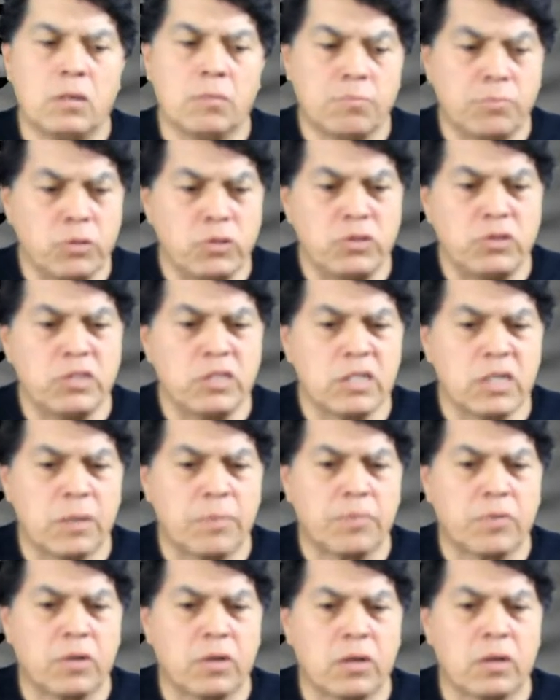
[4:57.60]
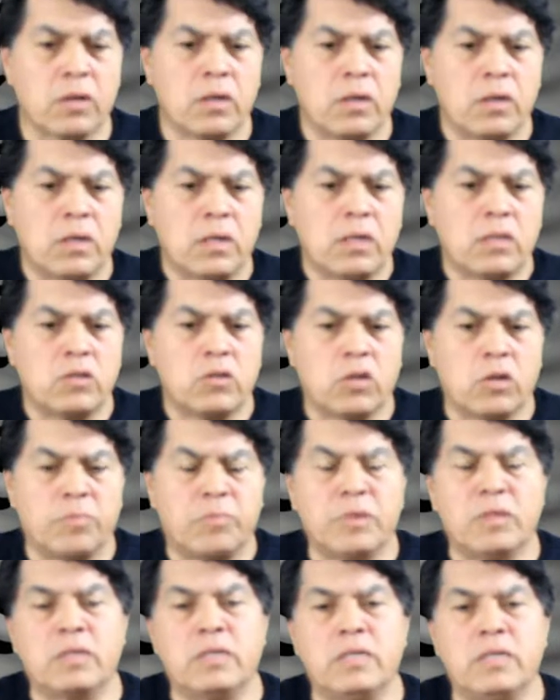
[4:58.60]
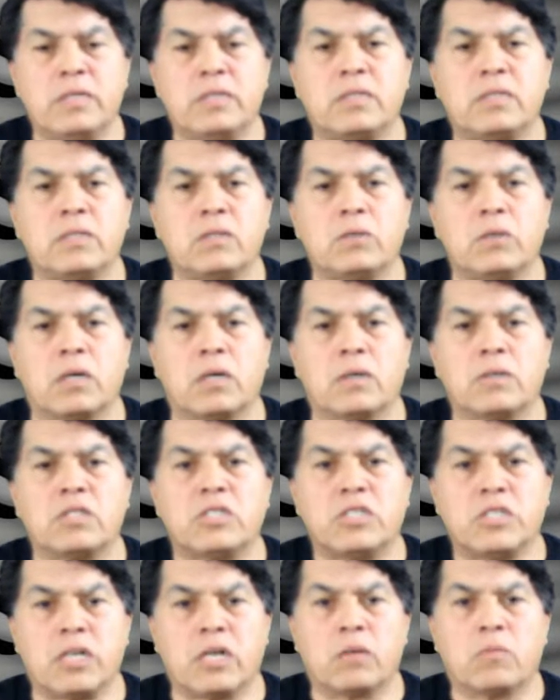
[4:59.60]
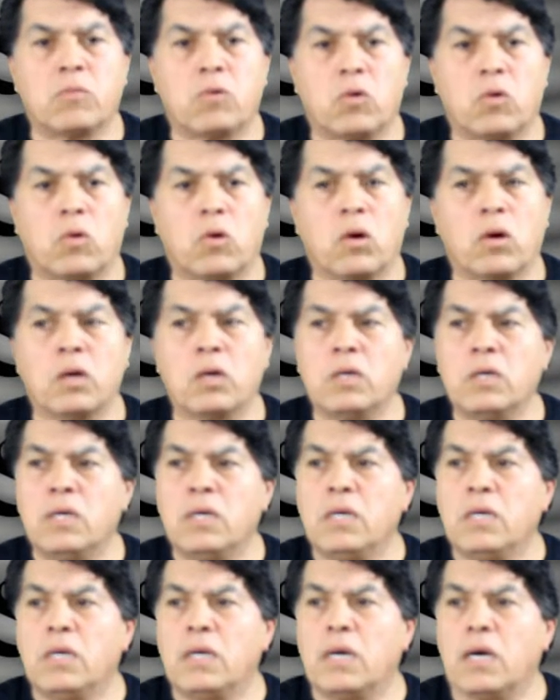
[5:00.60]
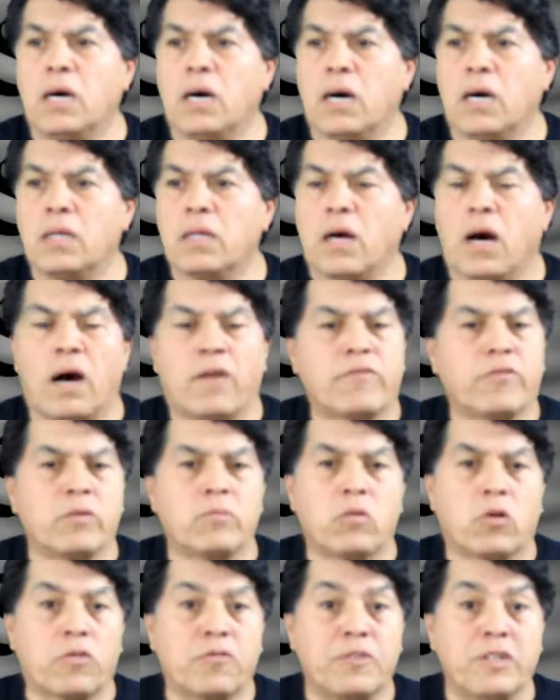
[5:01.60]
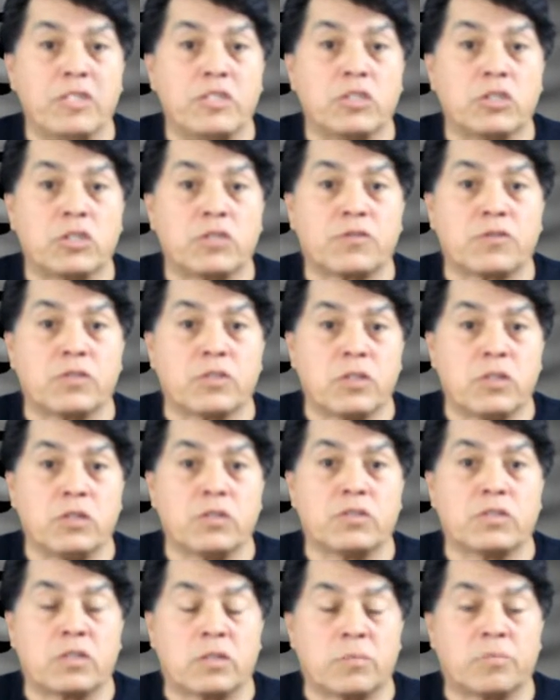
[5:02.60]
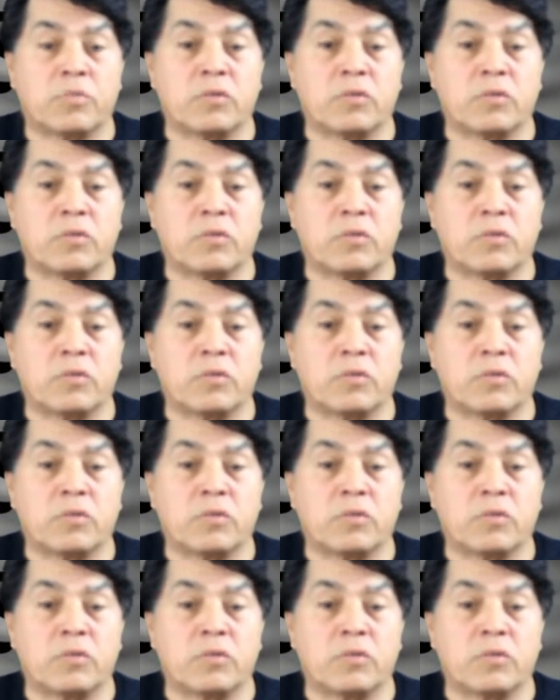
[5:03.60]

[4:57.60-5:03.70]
boosting up their ability to share more, offering more features for those that are